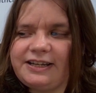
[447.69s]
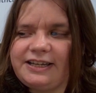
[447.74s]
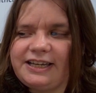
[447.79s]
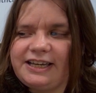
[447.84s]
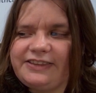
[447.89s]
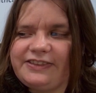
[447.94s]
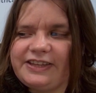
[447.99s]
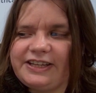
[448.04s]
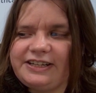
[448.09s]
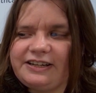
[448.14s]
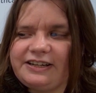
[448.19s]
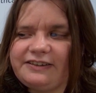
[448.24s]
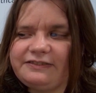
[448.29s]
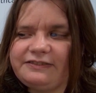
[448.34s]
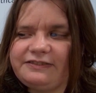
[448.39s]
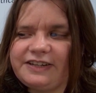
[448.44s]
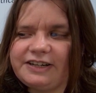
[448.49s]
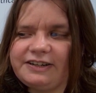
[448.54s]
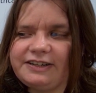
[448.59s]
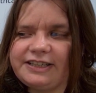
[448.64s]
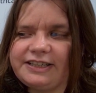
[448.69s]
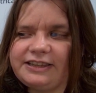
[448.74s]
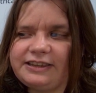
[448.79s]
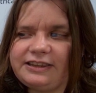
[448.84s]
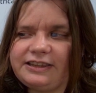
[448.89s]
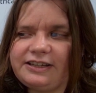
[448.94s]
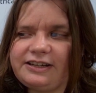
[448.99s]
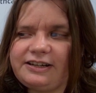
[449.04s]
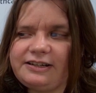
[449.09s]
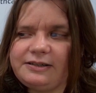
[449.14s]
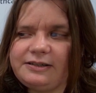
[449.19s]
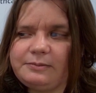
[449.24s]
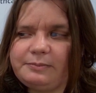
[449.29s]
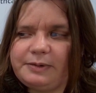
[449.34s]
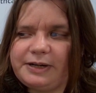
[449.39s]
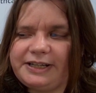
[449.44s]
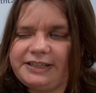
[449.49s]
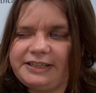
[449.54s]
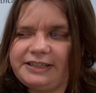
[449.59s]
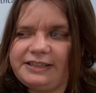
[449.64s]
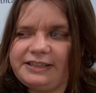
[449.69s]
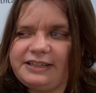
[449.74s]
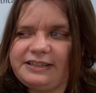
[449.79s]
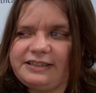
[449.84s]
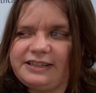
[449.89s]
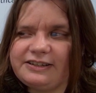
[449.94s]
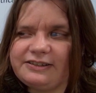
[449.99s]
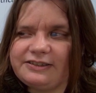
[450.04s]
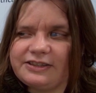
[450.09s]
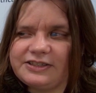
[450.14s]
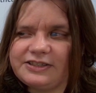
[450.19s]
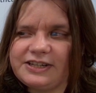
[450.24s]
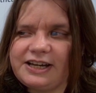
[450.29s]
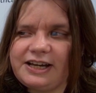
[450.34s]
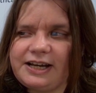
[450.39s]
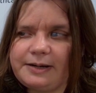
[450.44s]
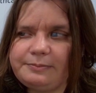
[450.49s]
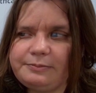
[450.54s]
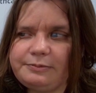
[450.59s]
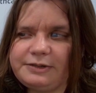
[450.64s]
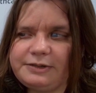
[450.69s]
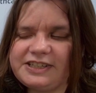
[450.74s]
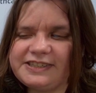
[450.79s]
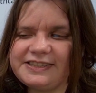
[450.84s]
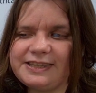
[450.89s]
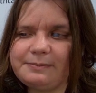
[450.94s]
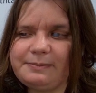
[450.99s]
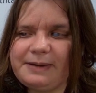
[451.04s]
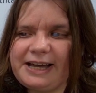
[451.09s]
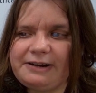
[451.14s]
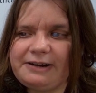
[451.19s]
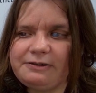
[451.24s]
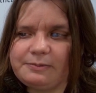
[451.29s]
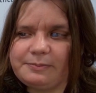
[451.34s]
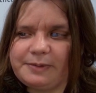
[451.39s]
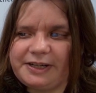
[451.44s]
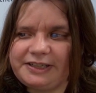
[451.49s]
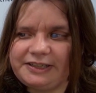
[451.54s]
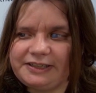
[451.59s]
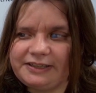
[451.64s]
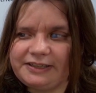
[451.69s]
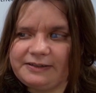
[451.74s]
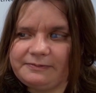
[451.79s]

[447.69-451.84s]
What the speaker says: and then a very long button near the top, which is the power button.